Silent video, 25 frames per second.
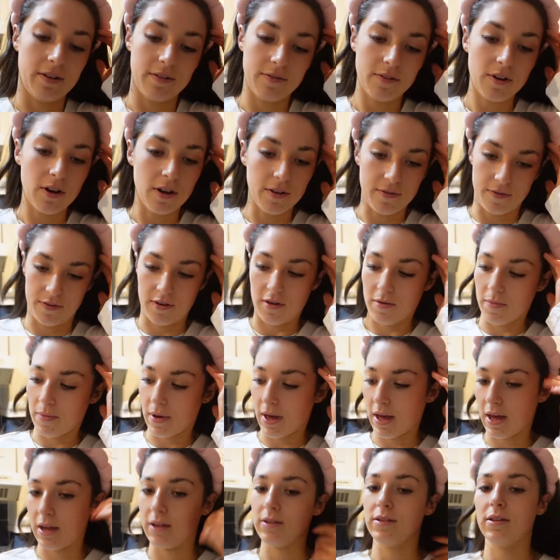I've got a few
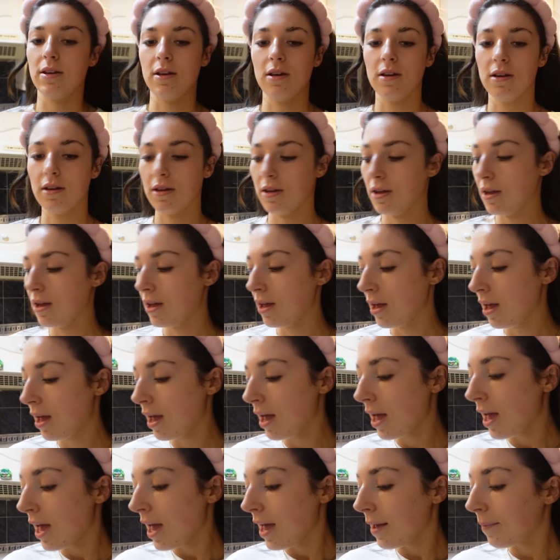pairs.
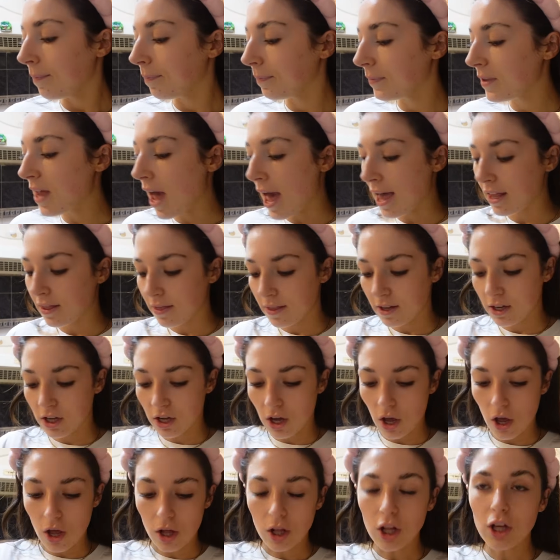Yeah, the
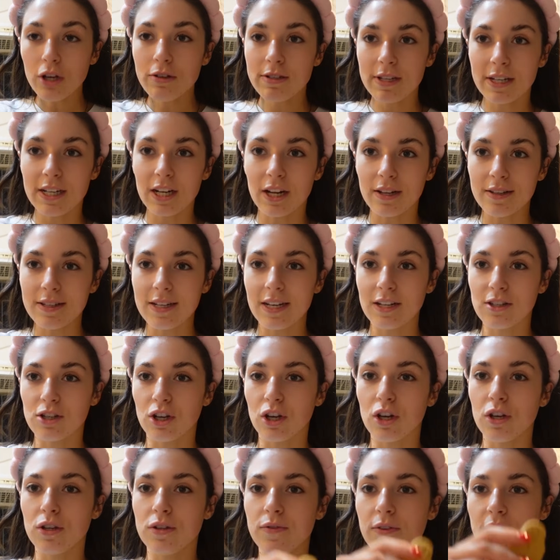girl who did it on
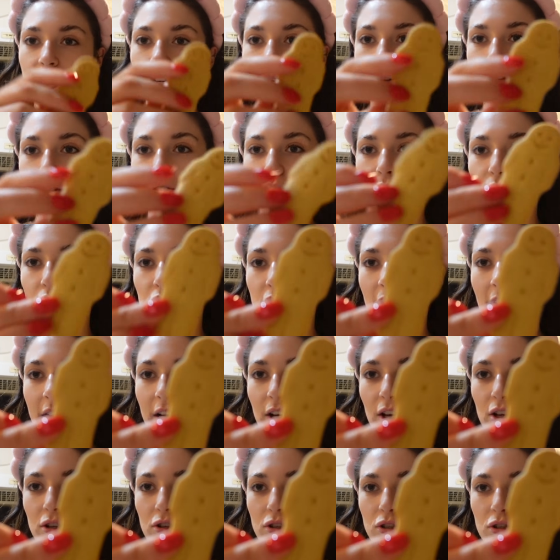TikTok, whose video I saw, she had
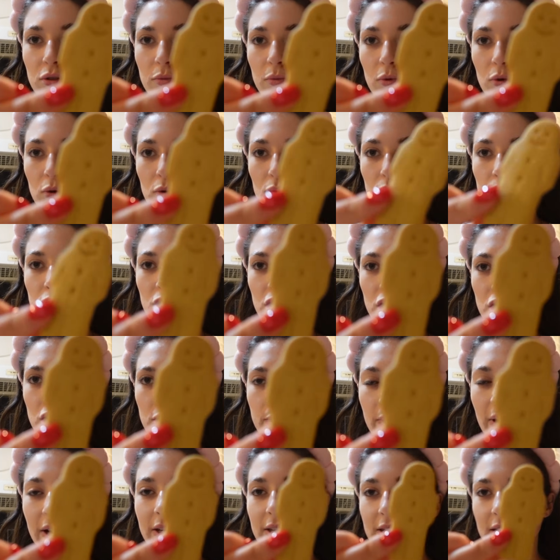like small
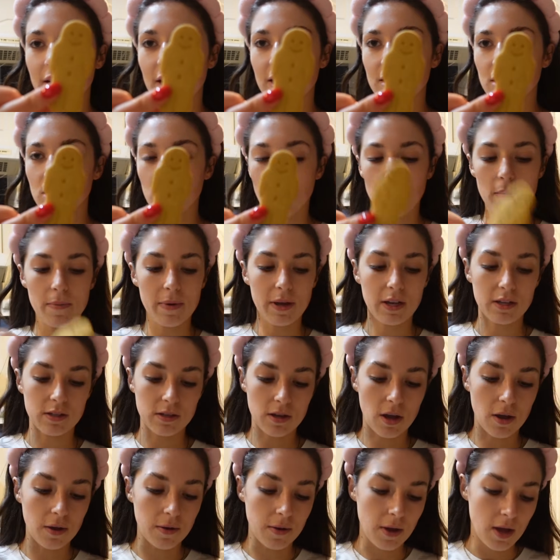gingerbreads. These are quite big,
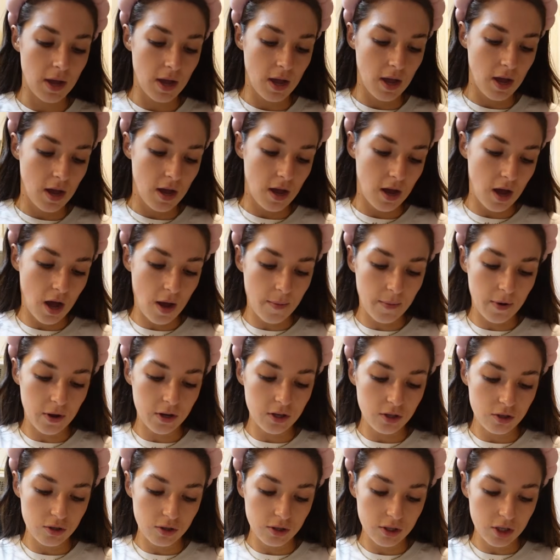so I
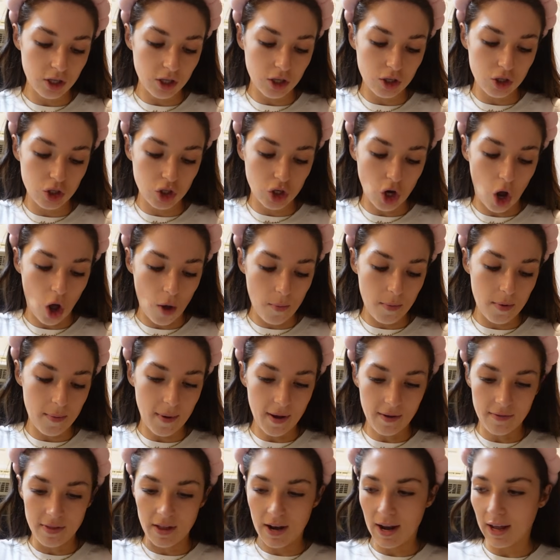might just like chop a
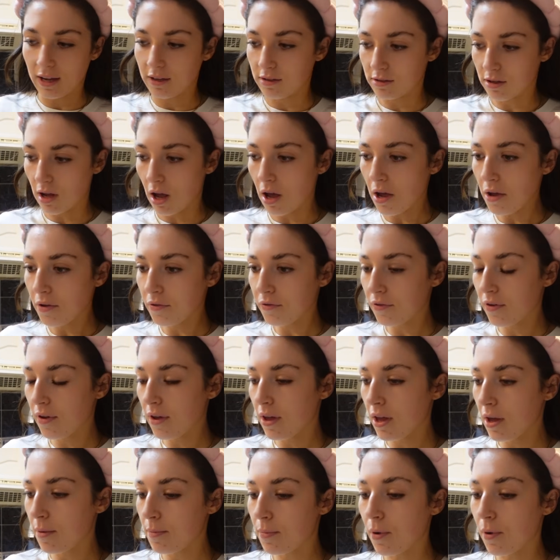bit of the legs off.